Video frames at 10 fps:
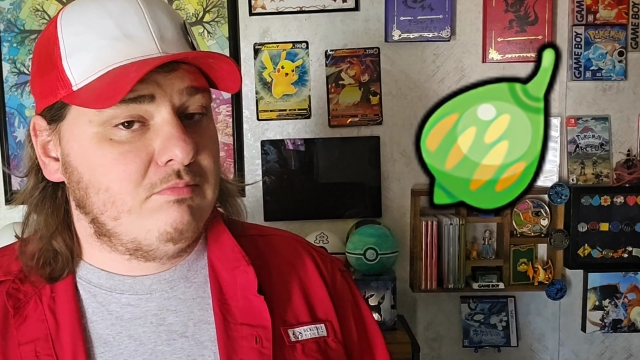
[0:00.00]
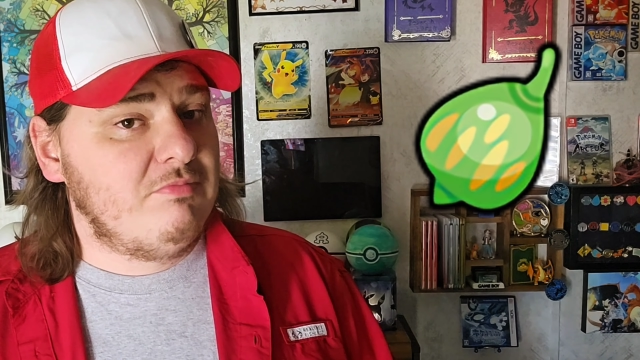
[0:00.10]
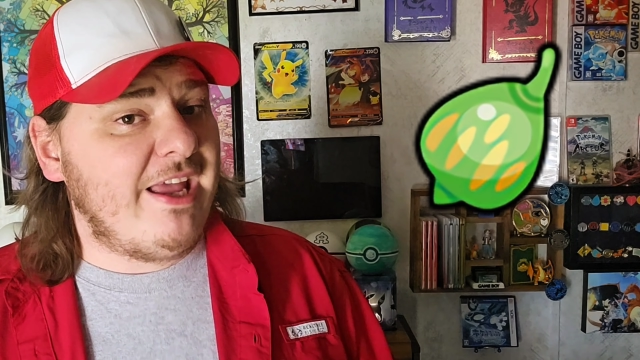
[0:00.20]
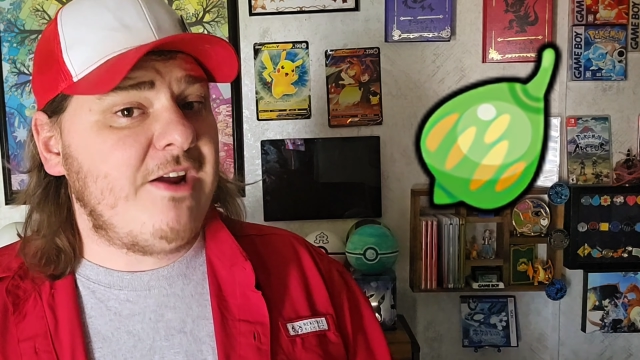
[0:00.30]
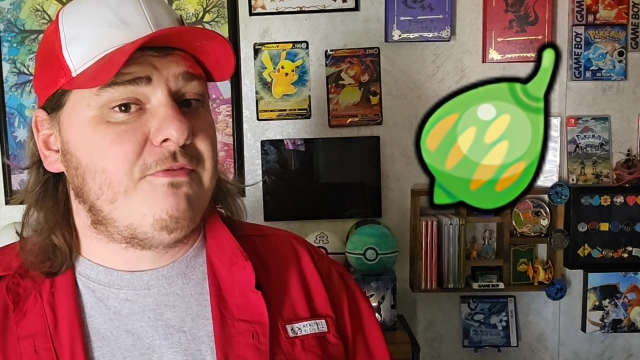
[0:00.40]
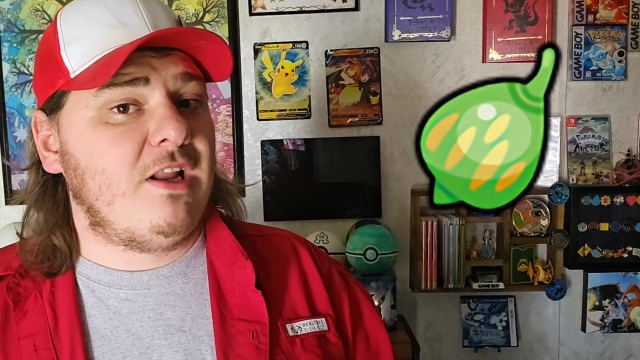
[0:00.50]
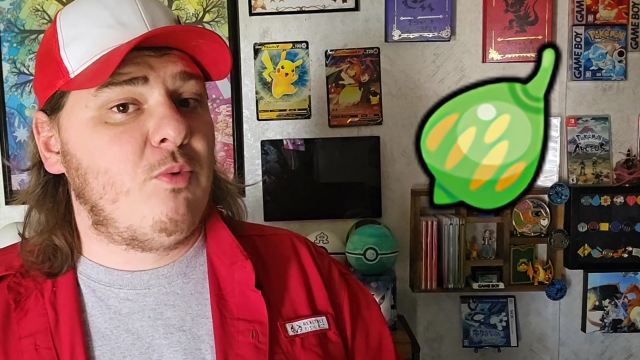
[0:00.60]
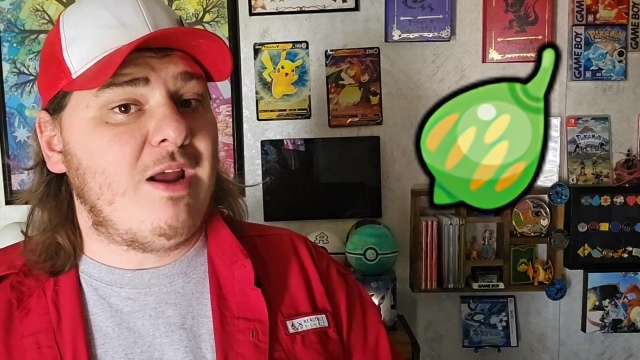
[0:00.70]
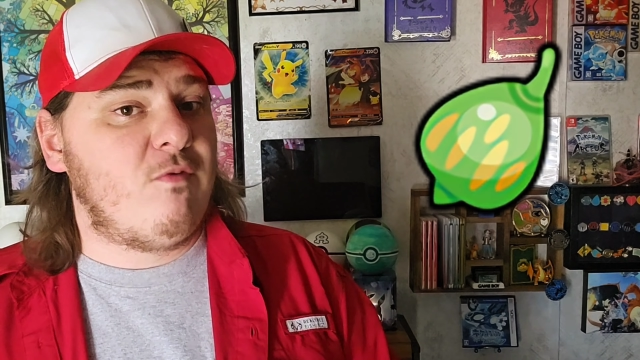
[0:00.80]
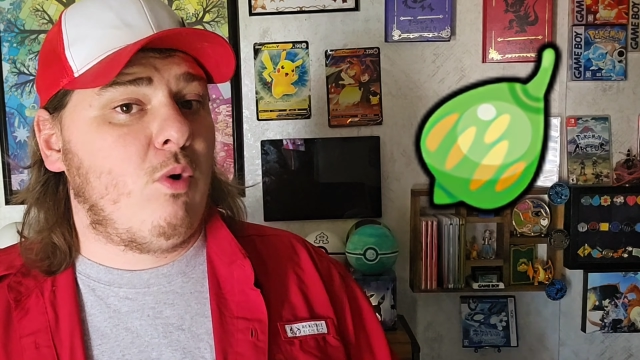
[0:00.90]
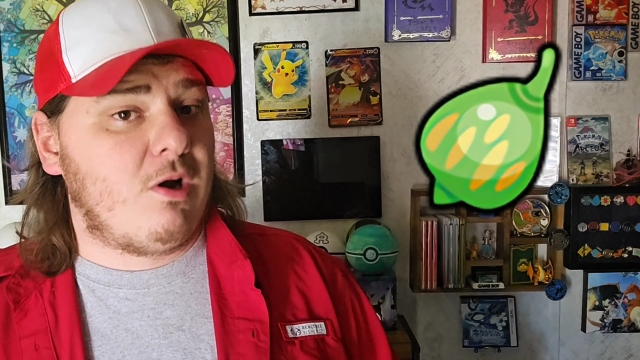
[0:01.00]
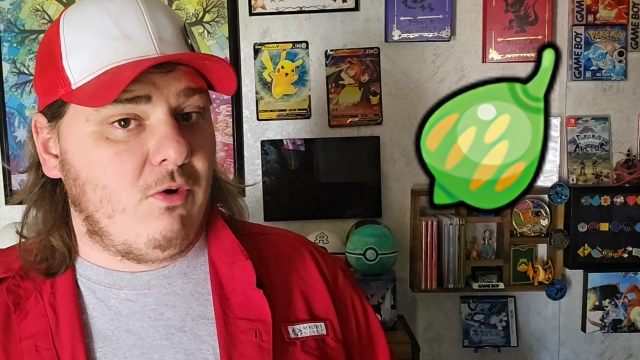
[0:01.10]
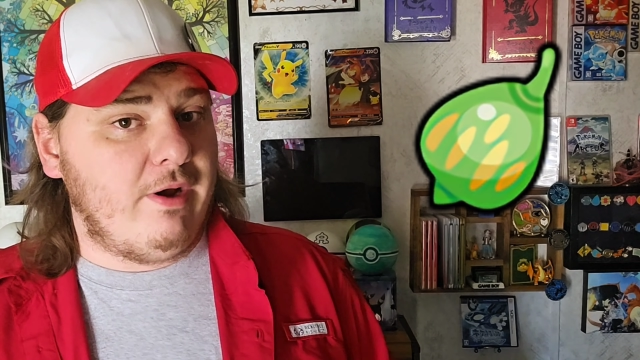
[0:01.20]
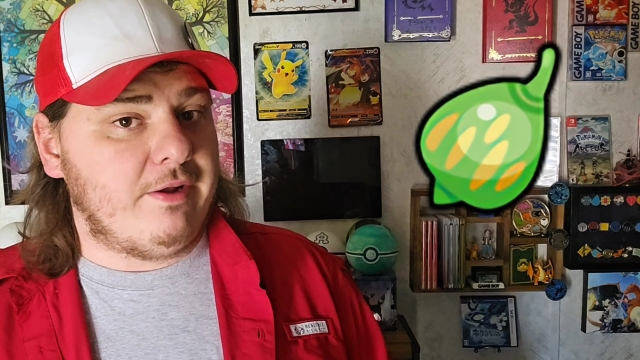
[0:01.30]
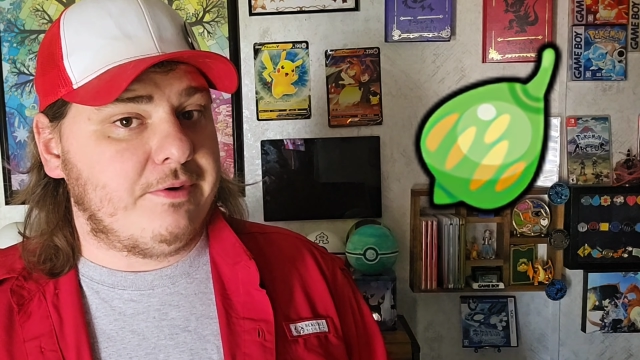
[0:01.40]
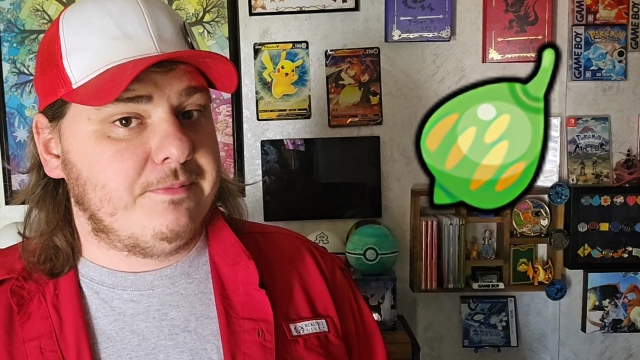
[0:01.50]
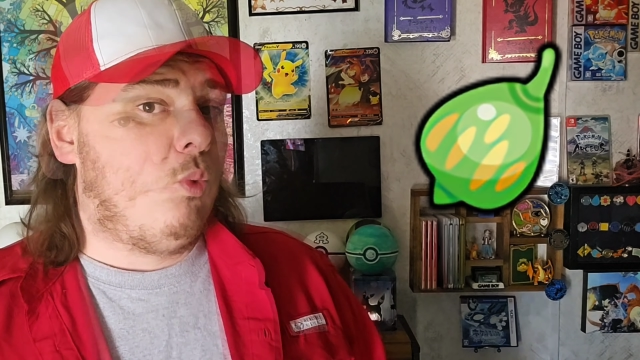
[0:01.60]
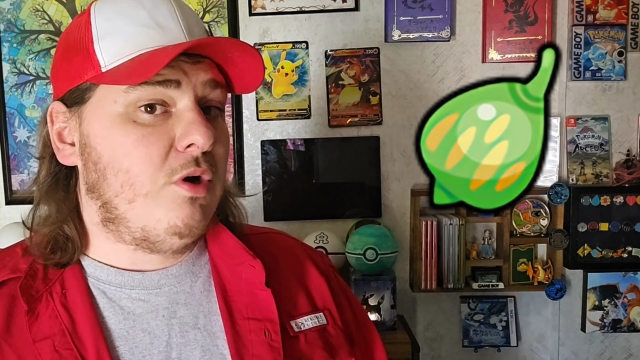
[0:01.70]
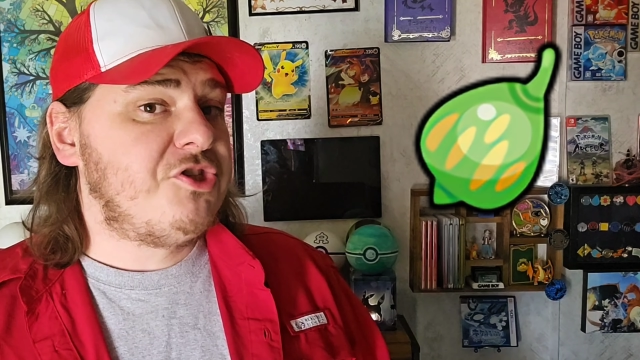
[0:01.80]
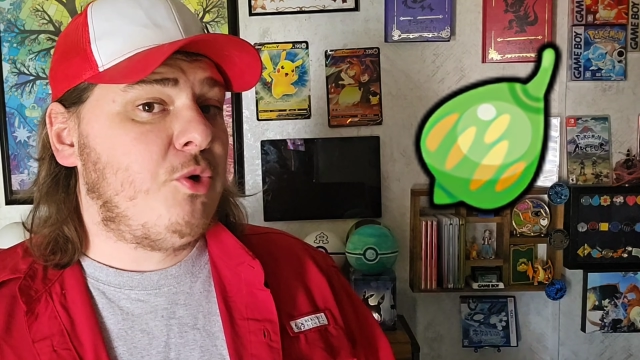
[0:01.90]
Thankfully, we have a workaround.
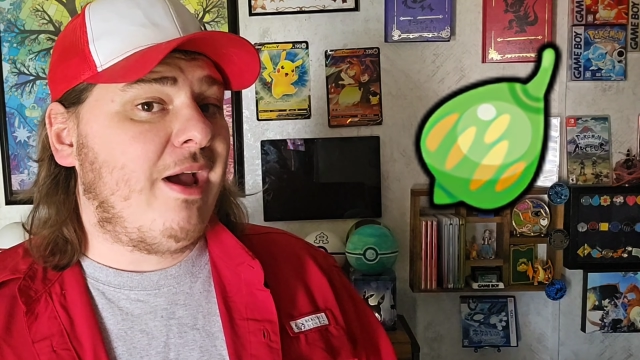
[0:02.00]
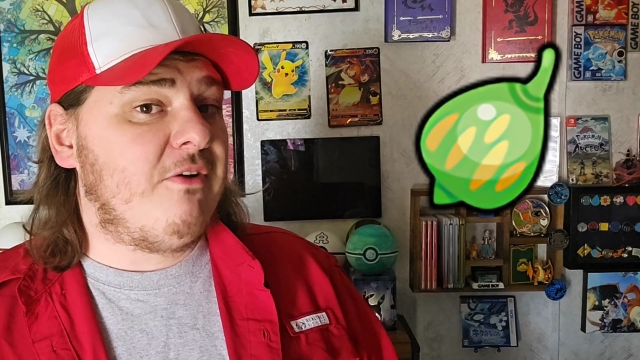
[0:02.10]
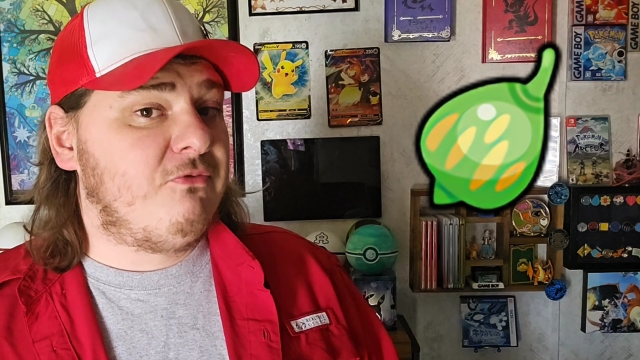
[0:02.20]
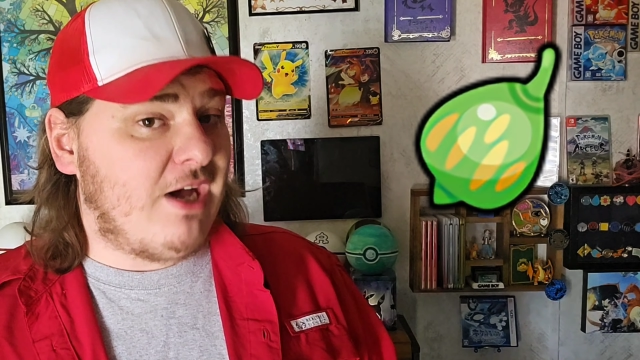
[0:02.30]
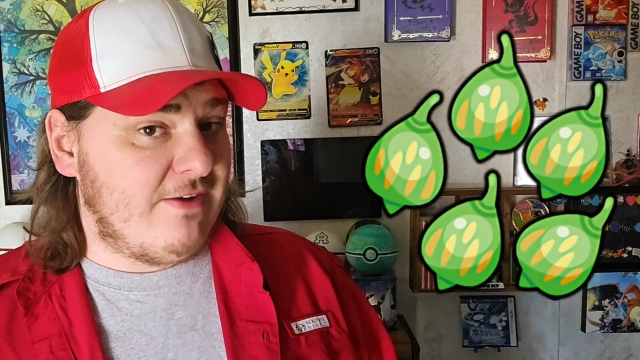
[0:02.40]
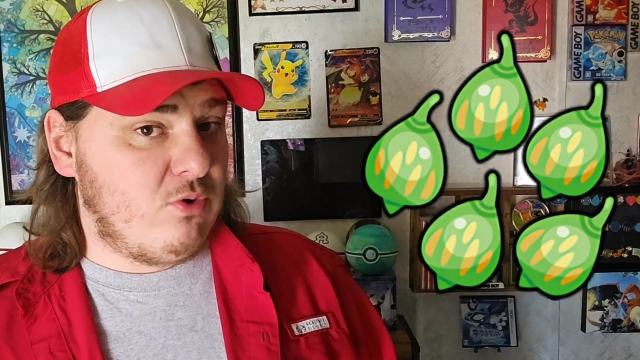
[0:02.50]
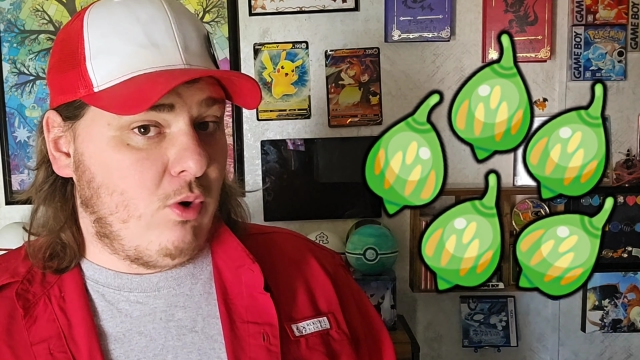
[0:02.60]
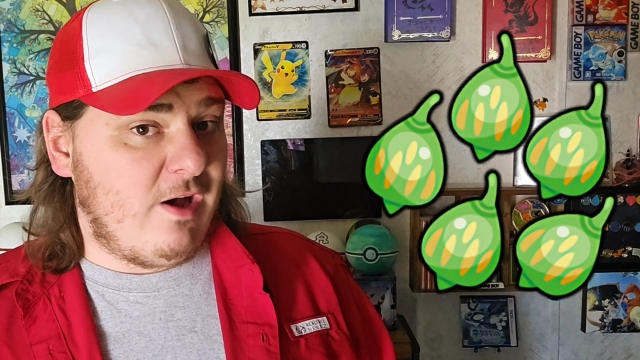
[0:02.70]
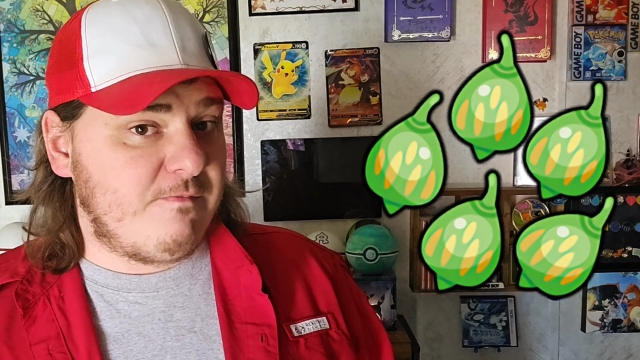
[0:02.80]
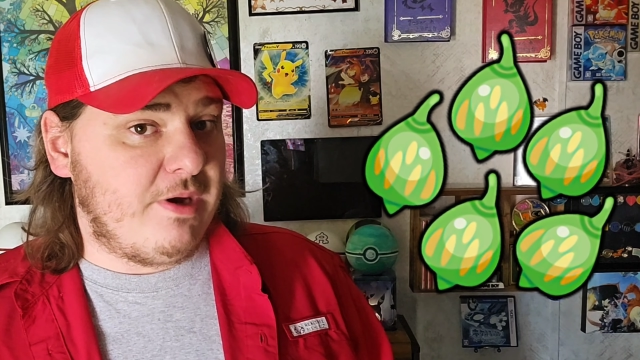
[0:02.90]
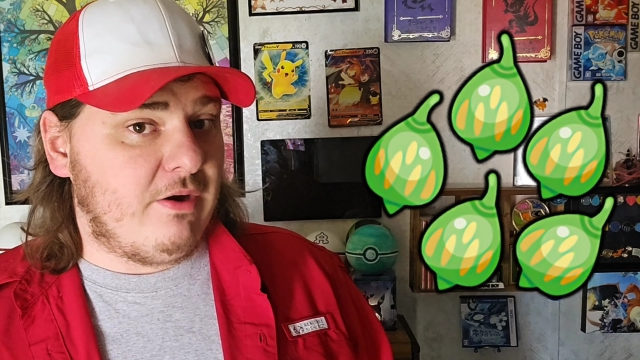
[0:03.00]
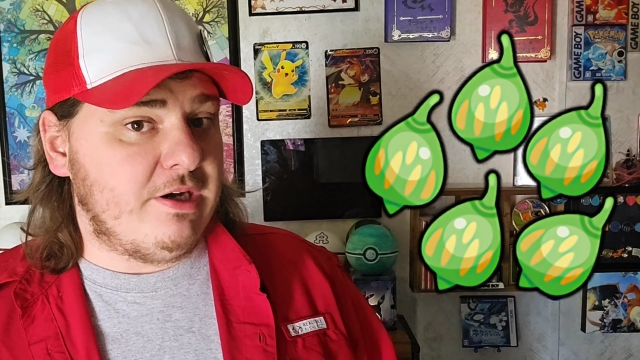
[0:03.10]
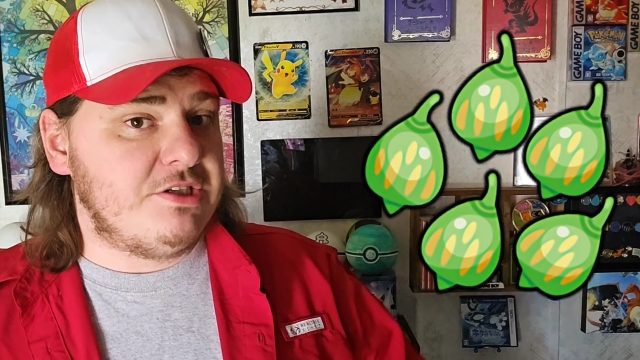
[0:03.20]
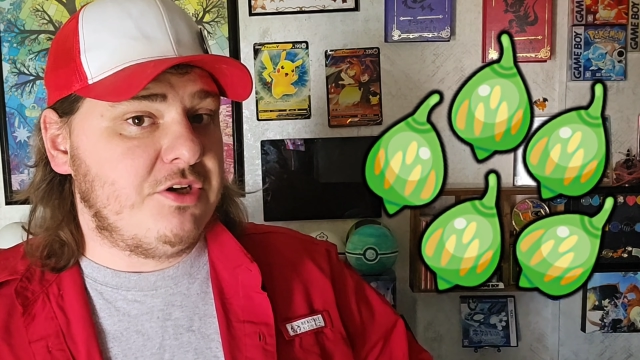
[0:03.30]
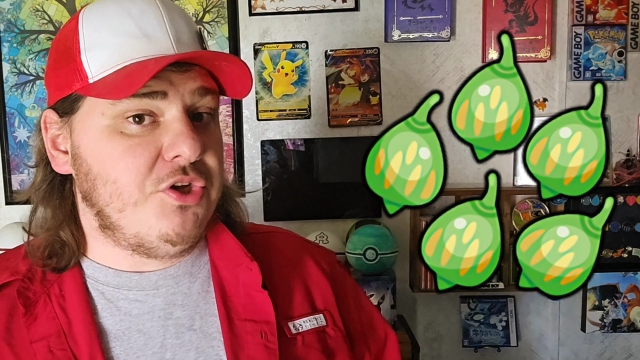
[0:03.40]
Once you have 5 Agua berries,